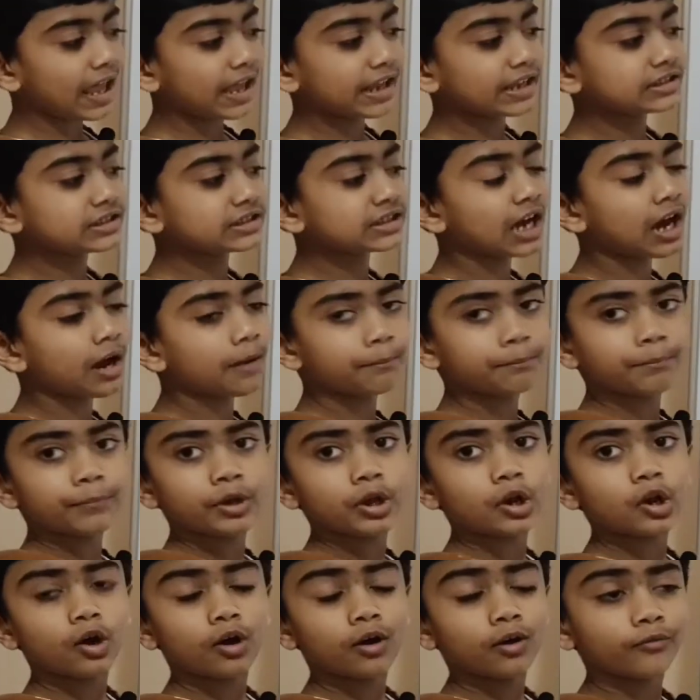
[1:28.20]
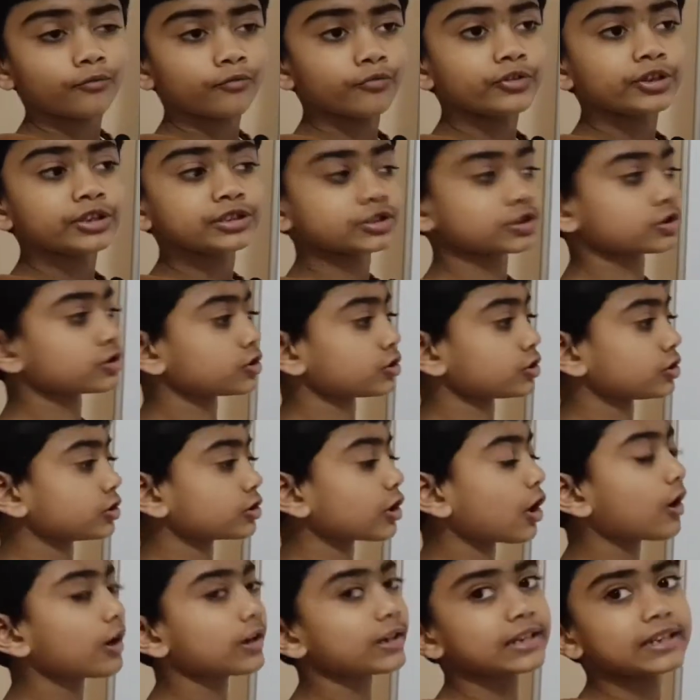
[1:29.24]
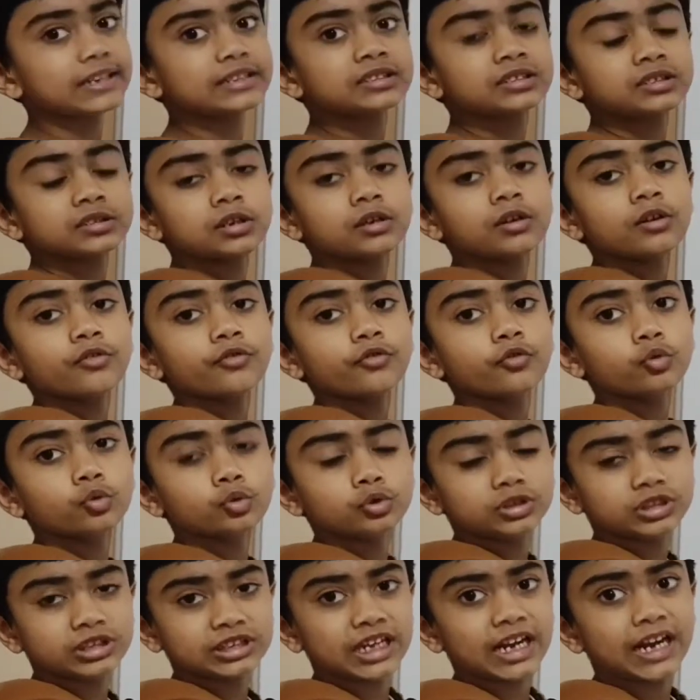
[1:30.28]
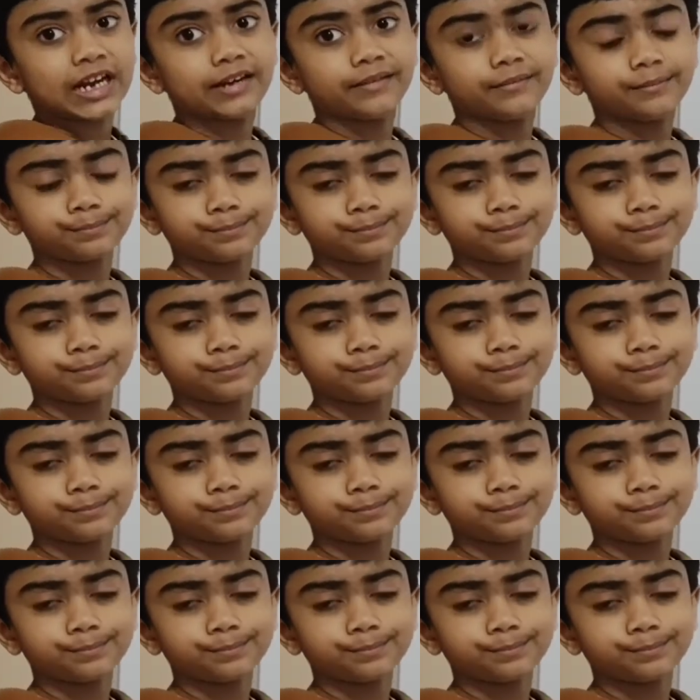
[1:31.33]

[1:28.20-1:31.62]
example of the shortest food chain.